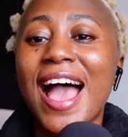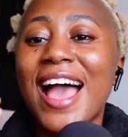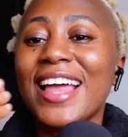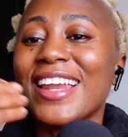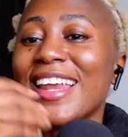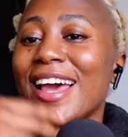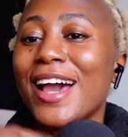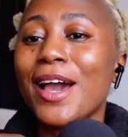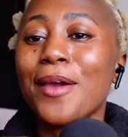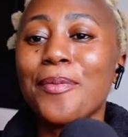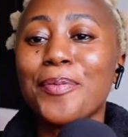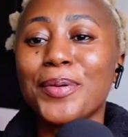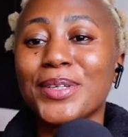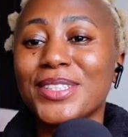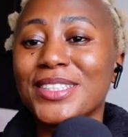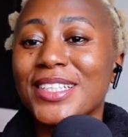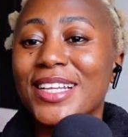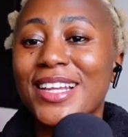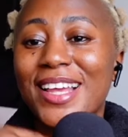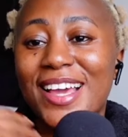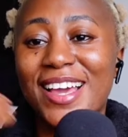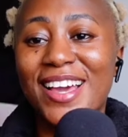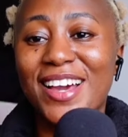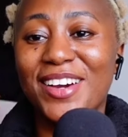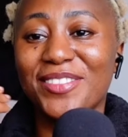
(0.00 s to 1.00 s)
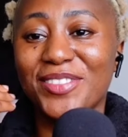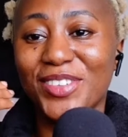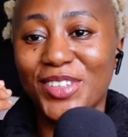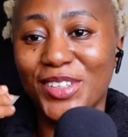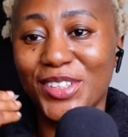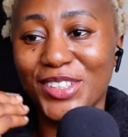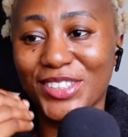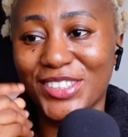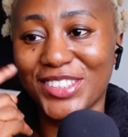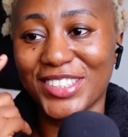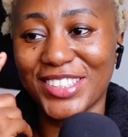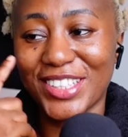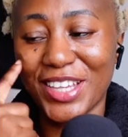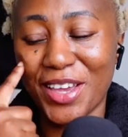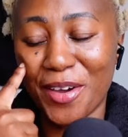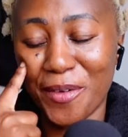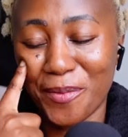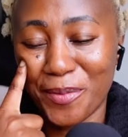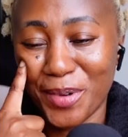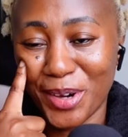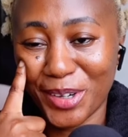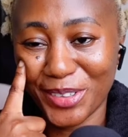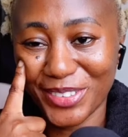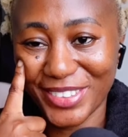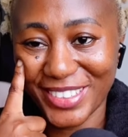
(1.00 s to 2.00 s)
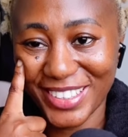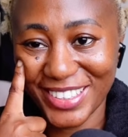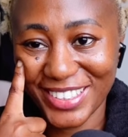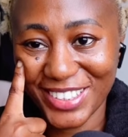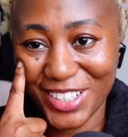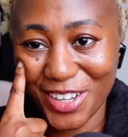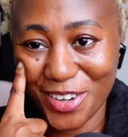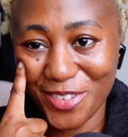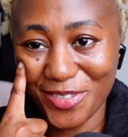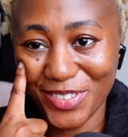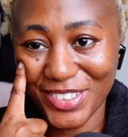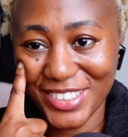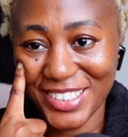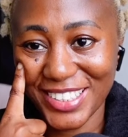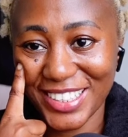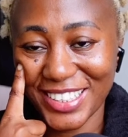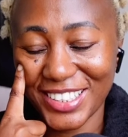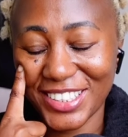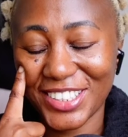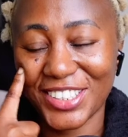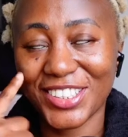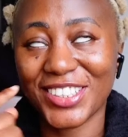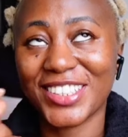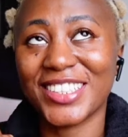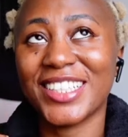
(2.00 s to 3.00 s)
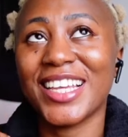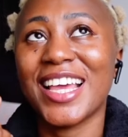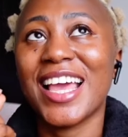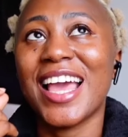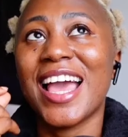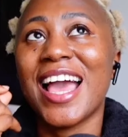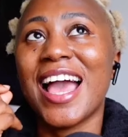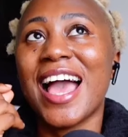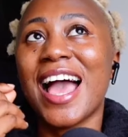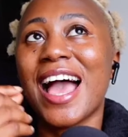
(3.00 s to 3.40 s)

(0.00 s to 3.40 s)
And I personally, I have a lot to say about this conversation.